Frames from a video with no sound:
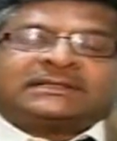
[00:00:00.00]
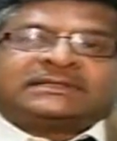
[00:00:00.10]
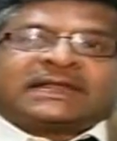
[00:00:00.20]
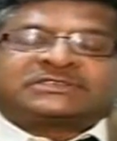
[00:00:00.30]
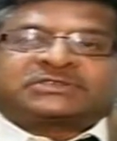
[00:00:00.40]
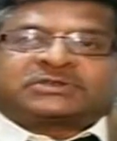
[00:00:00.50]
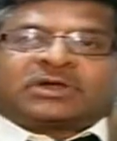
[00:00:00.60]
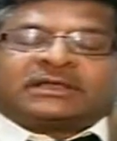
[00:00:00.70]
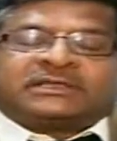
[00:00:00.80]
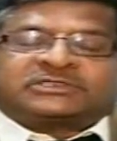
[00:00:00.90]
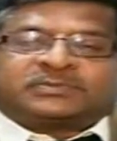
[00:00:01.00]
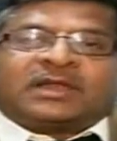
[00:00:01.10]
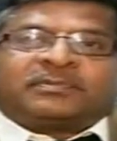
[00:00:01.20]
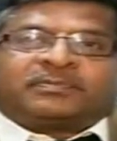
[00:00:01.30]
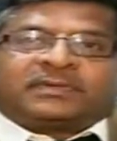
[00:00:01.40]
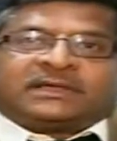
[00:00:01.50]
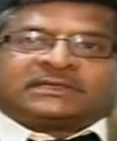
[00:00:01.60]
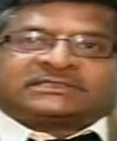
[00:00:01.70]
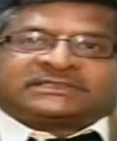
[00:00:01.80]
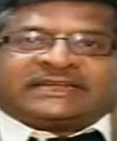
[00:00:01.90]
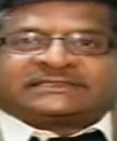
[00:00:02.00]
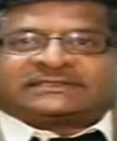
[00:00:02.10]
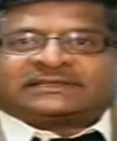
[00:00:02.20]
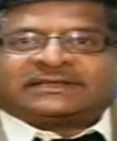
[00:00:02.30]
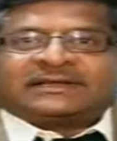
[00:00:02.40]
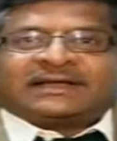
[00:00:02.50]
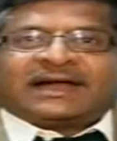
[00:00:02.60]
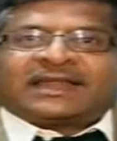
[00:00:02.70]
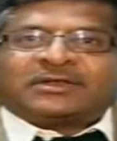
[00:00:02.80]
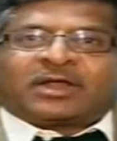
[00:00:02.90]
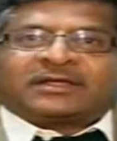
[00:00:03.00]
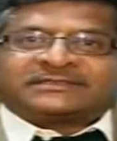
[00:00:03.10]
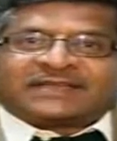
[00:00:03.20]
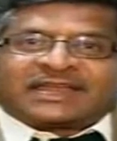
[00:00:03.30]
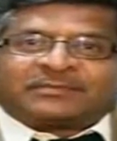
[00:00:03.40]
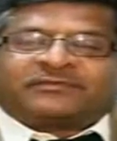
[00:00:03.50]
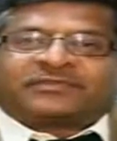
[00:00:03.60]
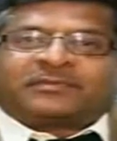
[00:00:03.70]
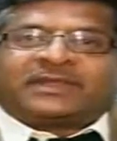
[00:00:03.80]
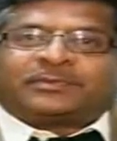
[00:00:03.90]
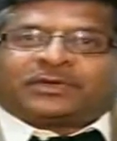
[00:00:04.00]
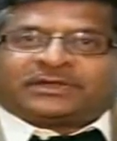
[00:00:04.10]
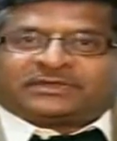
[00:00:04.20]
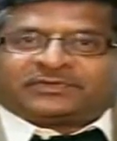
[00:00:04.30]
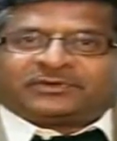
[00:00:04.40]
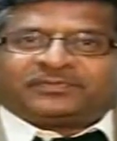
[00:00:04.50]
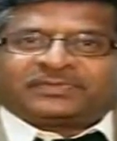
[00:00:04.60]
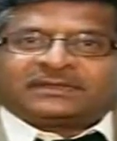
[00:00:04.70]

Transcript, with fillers: that strong, small uh, states are not desirable from any point of view.